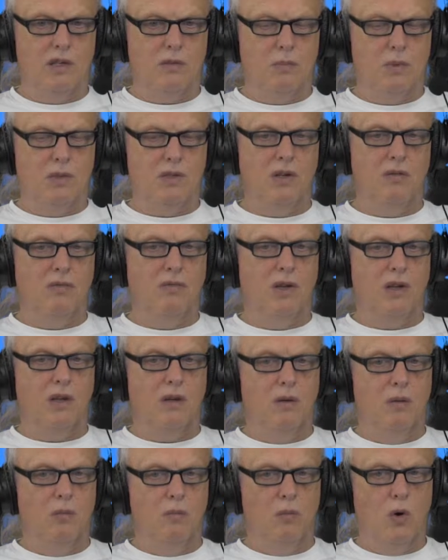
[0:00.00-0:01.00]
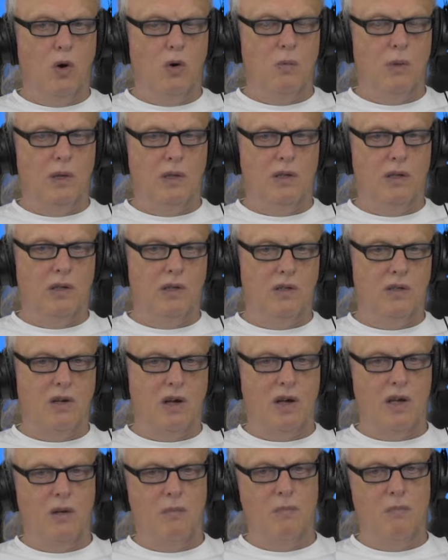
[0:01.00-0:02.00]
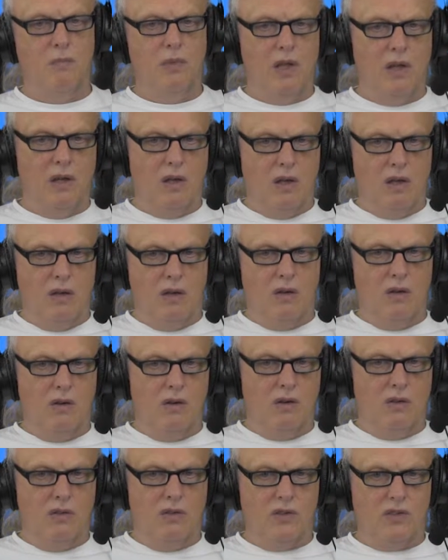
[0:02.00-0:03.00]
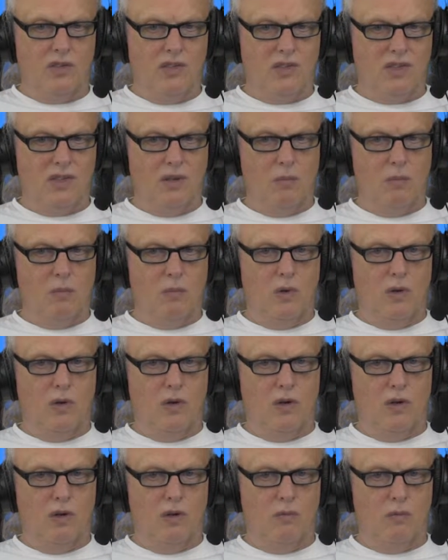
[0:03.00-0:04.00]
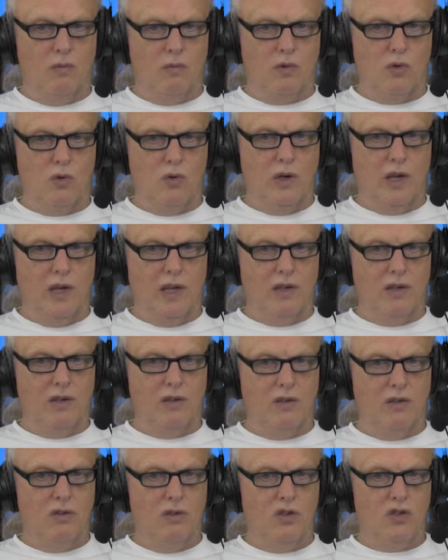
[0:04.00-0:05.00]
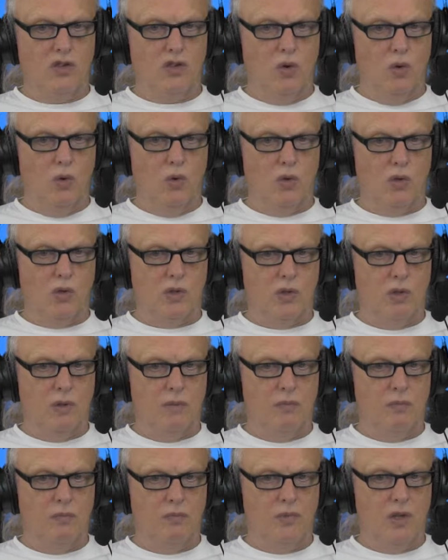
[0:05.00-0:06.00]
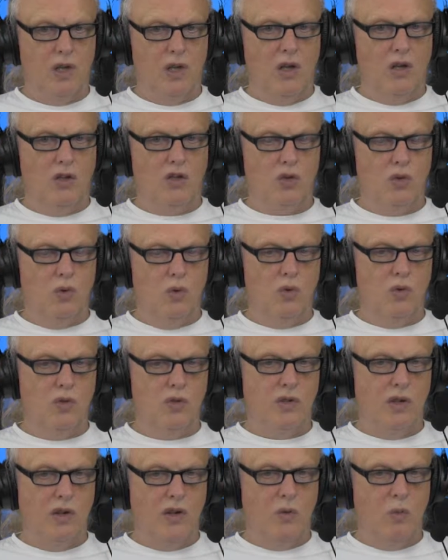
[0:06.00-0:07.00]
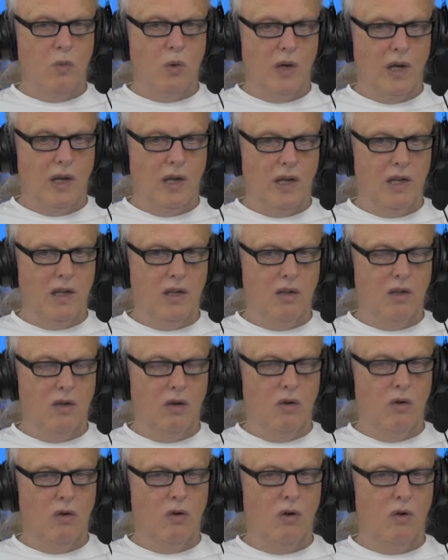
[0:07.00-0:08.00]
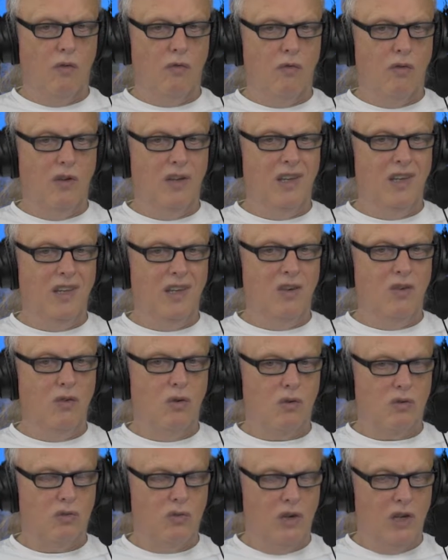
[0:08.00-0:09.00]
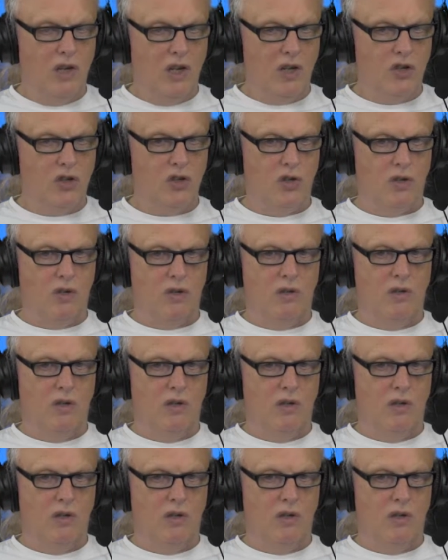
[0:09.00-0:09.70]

a specific moment in time, the system created schools in a way of indoctrination.